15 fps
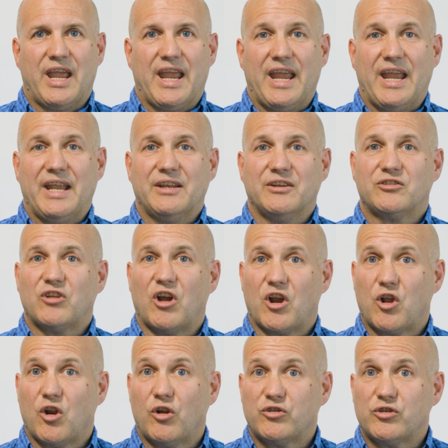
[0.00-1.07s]
in
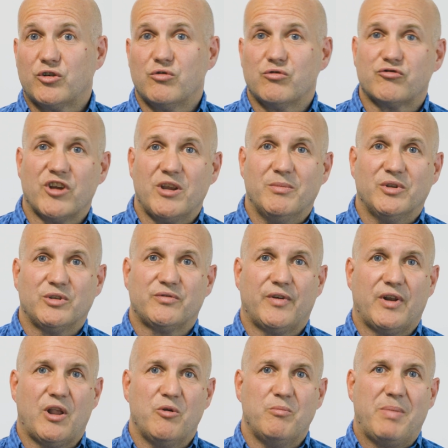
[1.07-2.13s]
psychological treatments for
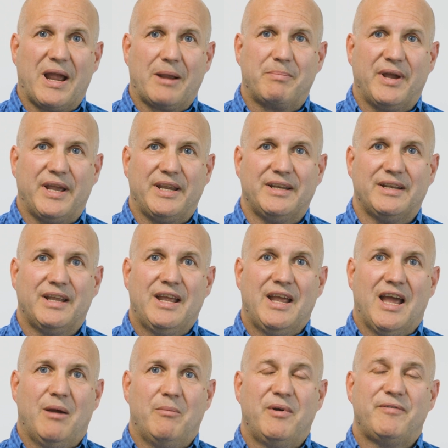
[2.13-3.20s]
low back pain,
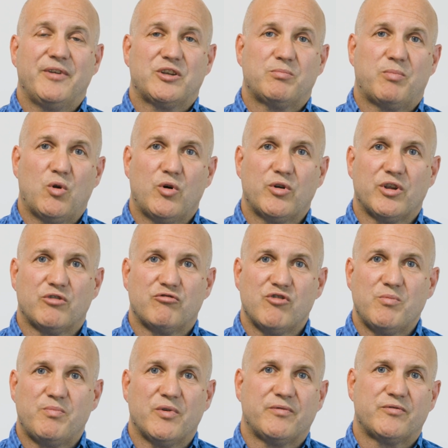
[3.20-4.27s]
and have explored a
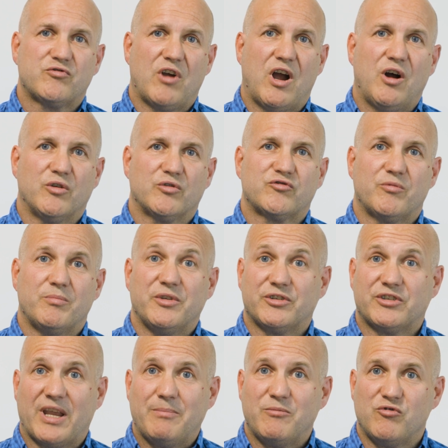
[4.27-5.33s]
group of trials from the
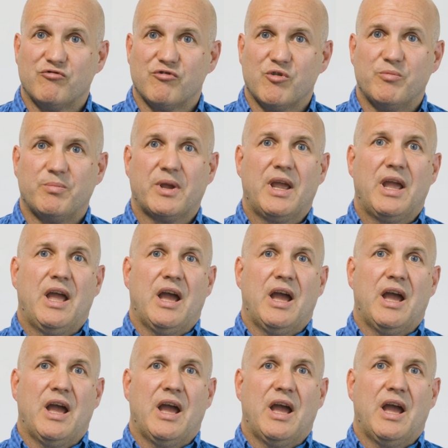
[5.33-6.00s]
same group